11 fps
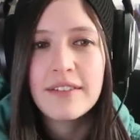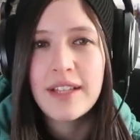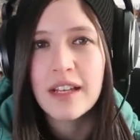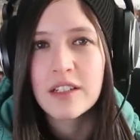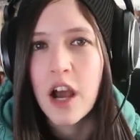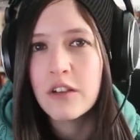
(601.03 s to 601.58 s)
have
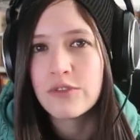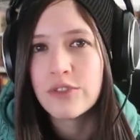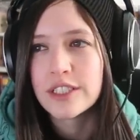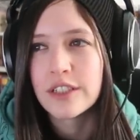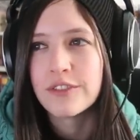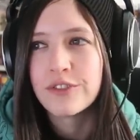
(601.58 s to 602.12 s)
that
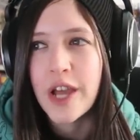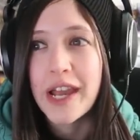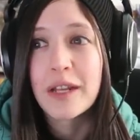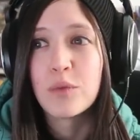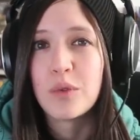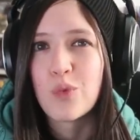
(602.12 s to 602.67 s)
conflict of
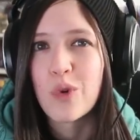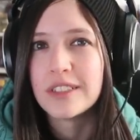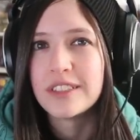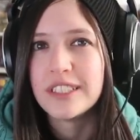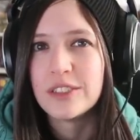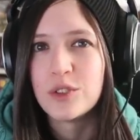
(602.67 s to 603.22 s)
Tywin
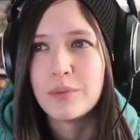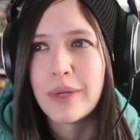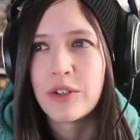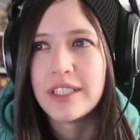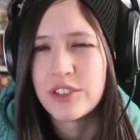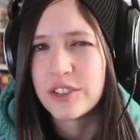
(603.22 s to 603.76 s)
wanting to
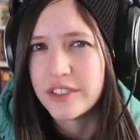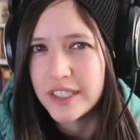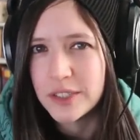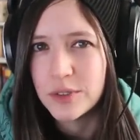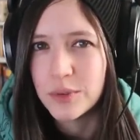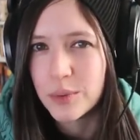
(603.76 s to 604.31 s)
marry
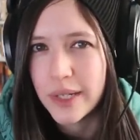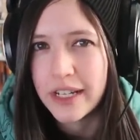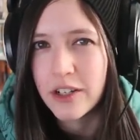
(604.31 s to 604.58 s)
Cersei to